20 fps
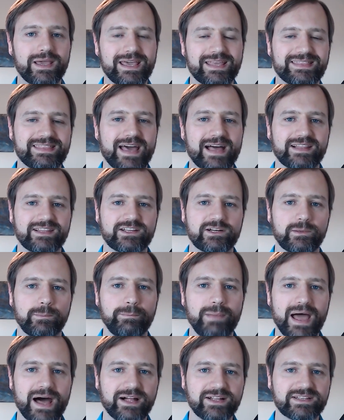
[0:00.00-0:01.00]
hit that little
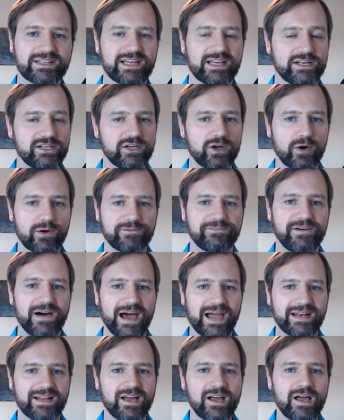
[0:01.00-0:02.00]
bell to get
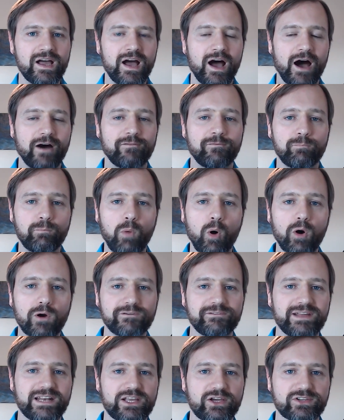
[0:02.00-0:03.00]
notified of more
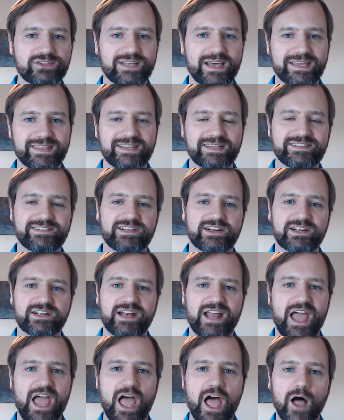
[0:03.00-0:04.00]
videos like this that are going
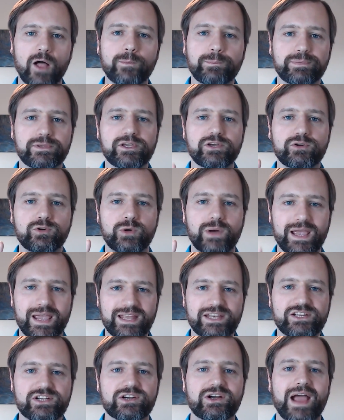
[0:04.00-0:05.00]
to help you
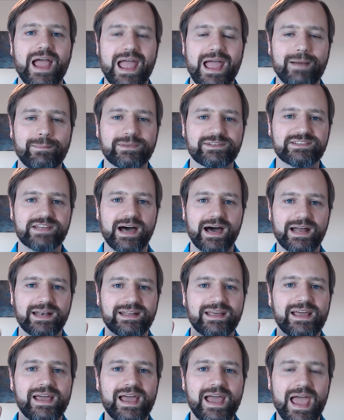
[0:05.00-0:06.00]
in your Amazon
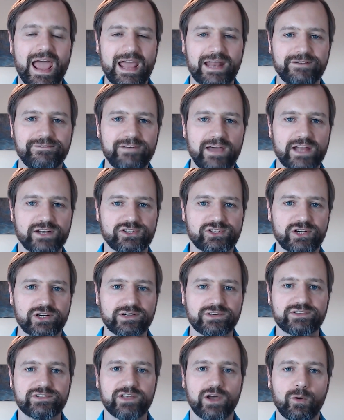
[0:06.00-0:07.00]
adventure.
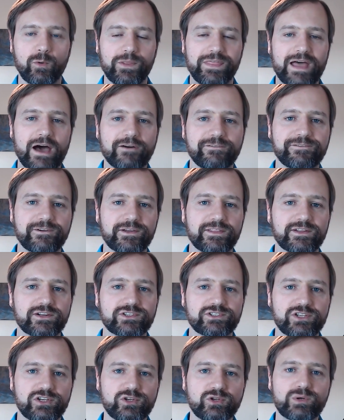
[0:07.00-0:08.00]
So without further
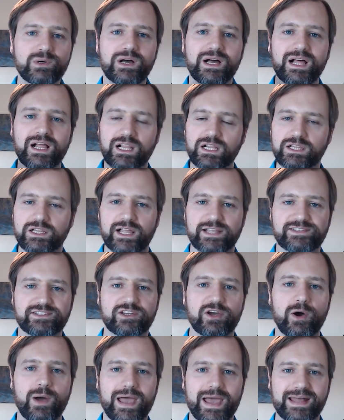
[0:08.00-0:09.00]
ado, let's
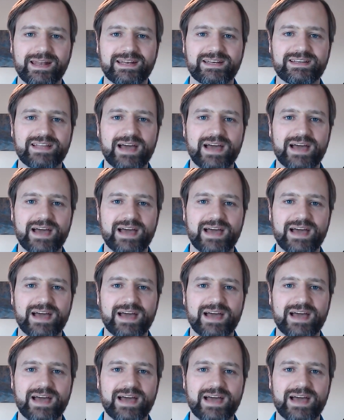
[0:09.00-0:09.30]
go ahead and